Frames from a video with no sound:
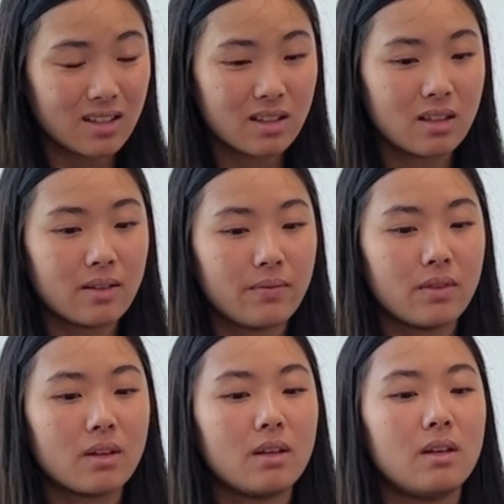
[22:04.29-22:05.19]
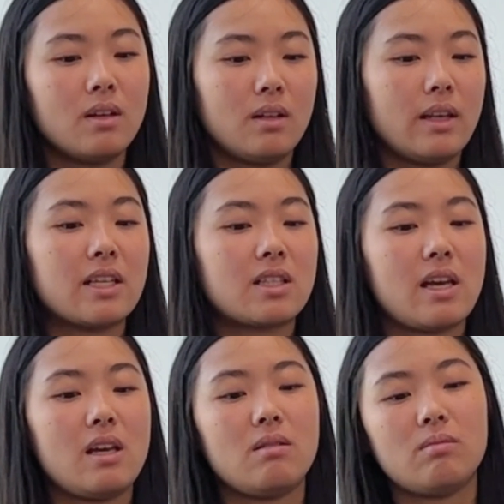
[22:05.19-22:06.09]
Mm. Let's
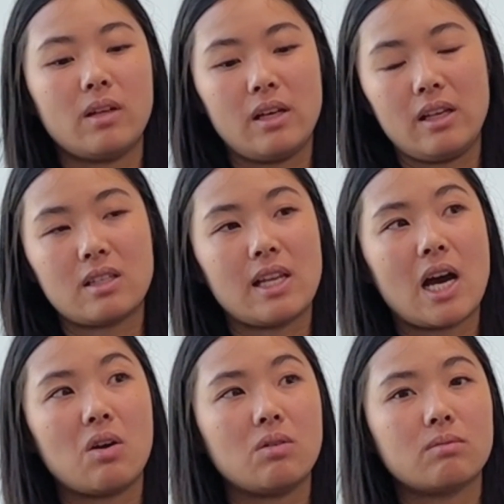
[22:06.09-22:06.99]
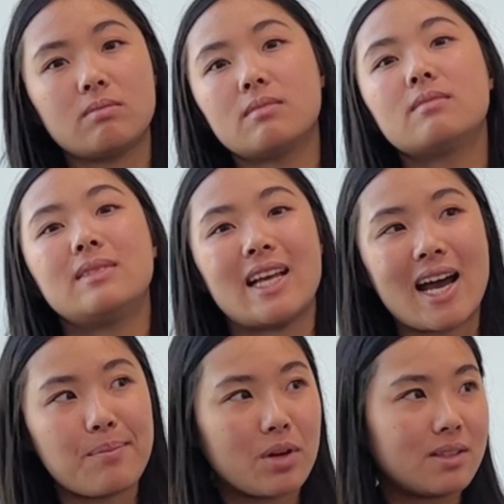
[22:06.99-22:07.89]
say it's now
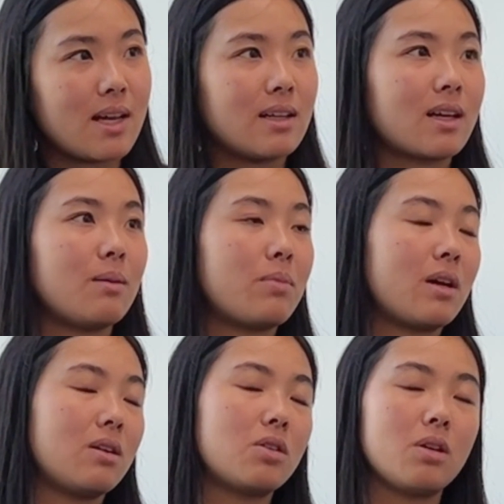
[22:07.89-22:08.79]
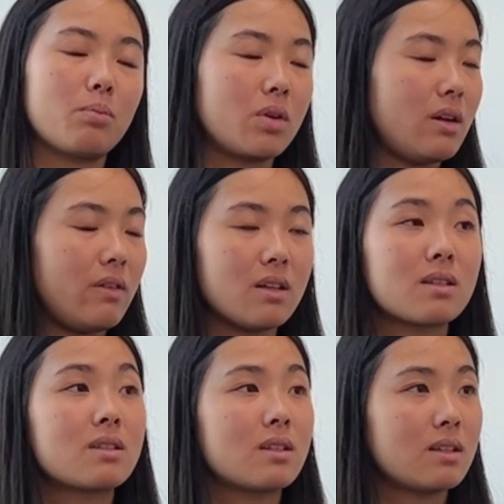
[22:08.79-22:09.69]
9% compared to the
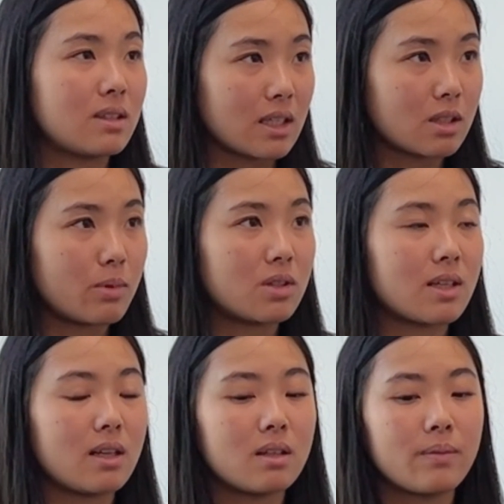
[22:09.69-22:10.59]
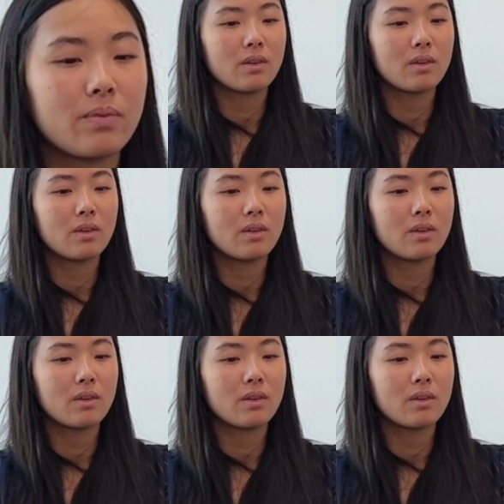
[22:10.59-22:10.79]
previous 6%. Mm.